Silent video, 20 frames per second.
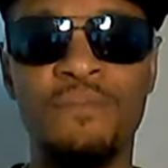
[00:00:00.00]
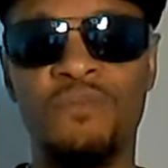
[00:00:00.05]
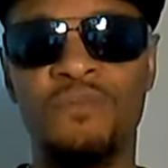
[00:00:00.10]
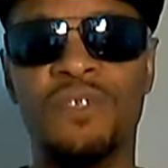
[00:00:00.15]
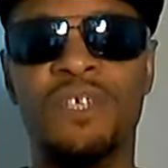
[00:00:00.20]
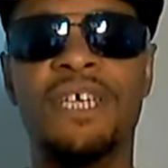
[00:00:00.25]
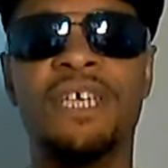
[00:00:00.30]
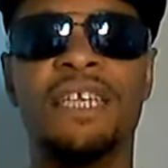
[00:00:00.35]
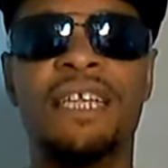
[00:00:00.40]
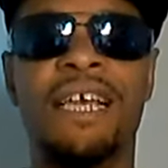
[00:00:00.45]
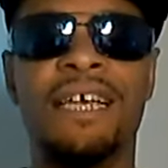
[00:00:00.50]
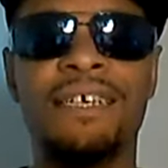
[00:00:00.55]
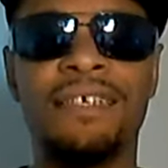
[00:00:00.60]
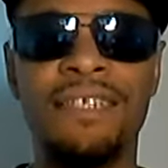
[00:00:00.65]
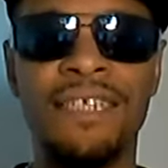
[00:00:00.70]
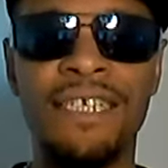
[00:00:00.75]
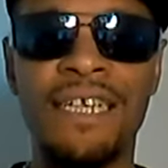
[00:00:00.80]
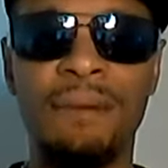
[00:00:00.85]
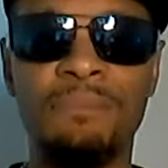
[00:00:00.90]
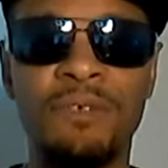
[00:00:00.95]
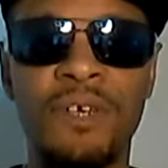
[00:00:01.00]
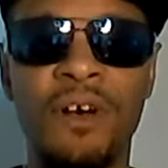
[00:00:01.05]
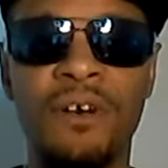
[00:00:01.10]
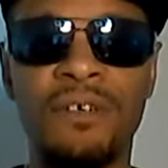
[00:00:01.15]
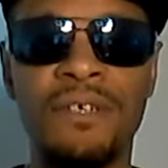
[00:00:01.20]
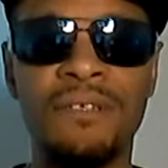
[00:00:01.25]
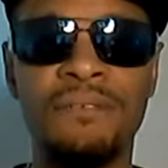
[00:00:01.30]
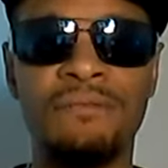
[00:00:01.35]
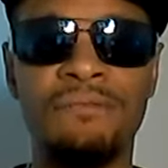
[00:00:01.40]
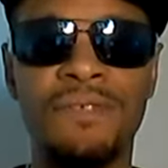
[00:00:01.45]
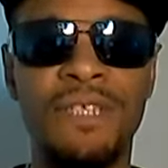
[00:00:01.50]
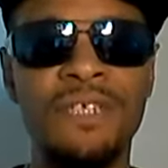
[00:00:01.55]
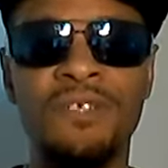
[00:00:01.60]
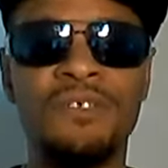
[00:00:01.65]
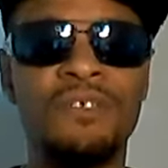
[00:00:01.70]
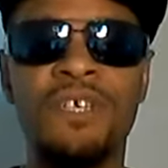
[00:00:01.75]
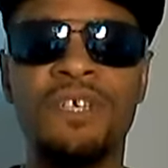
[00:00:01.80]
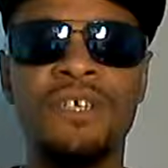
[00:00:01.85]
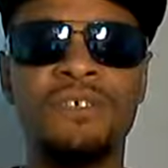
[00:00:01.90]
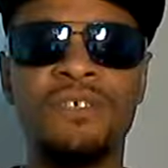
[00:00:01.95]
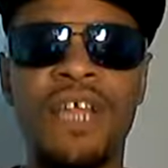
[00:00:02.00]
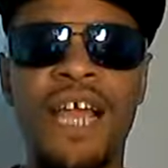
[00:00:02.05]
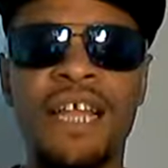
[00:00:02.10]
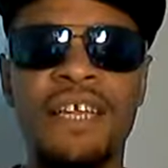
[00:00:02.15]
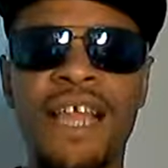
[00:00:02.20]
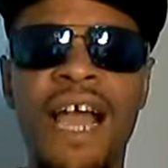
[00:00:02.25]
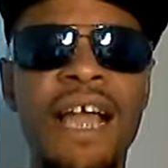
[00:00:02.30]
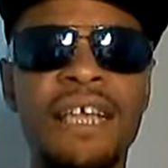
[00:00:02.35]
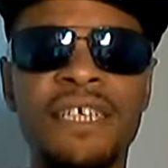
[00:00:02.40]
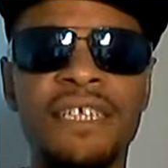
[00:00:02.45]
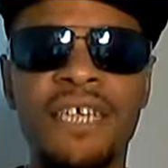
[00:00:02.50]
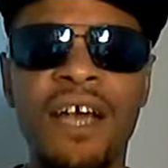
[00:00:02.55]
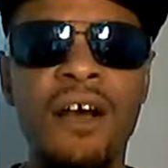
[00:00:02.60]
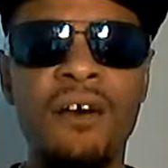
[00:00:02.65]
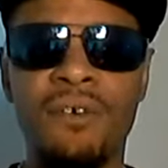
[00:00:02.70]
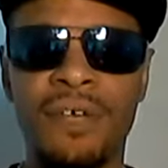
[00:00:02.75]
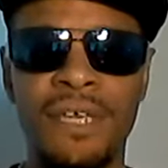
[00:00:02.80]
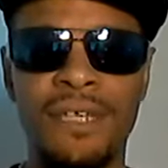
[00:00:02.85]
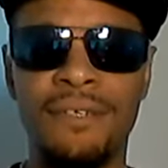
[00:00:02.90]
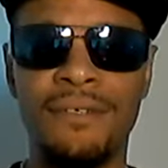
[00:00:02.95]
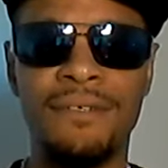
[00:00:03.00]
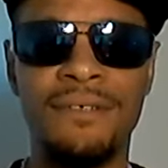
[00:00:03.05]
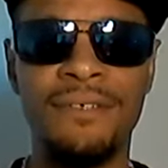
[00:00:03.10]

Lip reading: Then I'm talking. Then now you're talking.